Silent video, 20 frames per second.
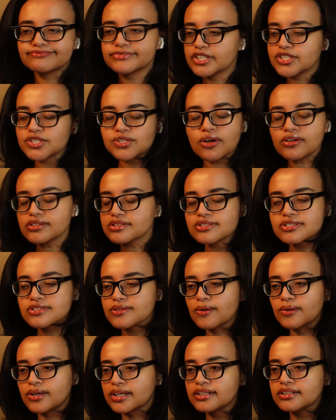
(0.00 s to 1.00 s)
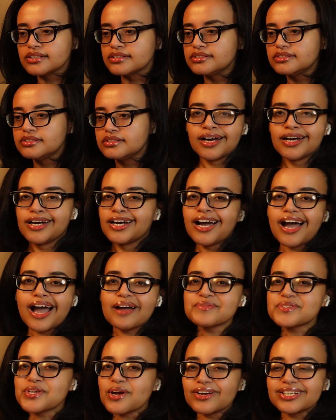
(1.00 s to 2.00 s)
These songs are so good.
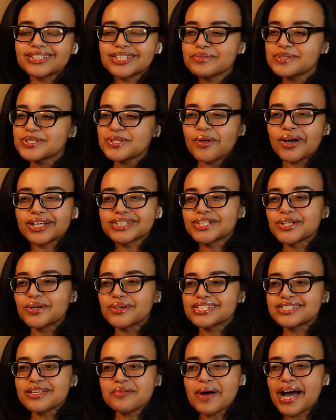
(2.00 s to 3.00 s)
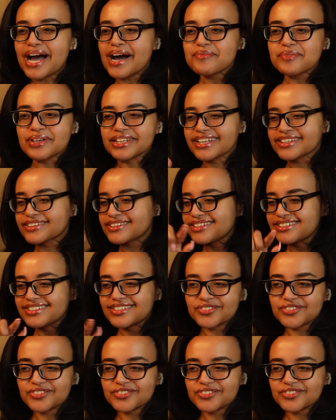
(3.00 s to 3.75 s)
I'm sorry it took me so long to notice the map and like the